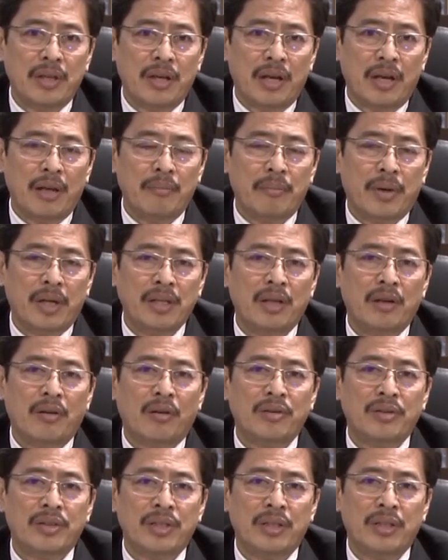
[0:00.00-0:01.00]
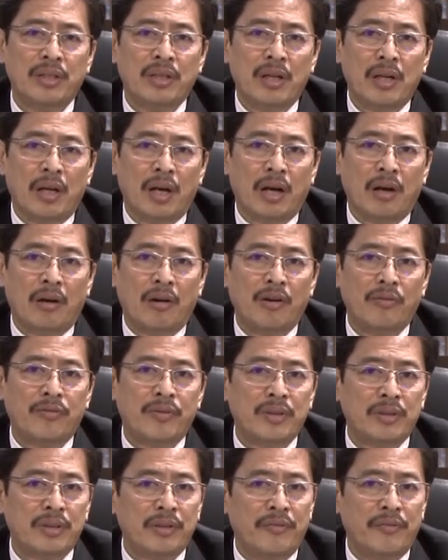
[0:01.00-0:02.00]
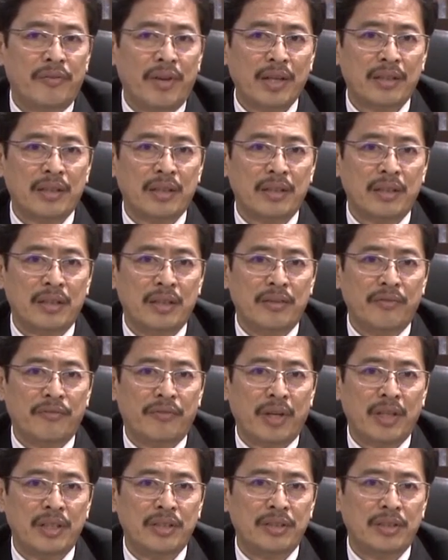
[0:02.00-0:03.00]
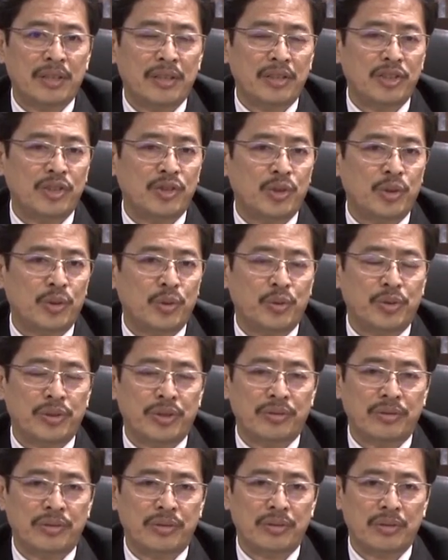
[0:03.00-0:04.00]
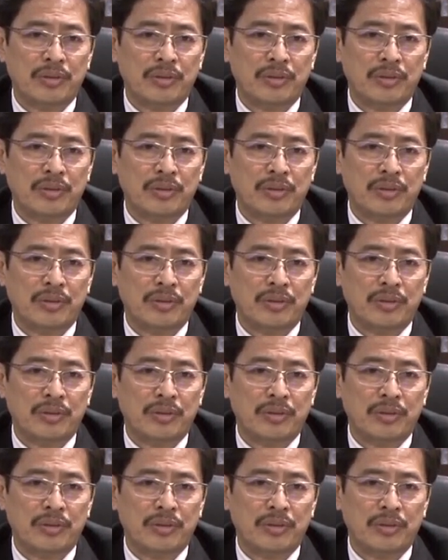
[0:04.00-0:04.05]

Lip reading: and money laundering are often reflected in financial institutions.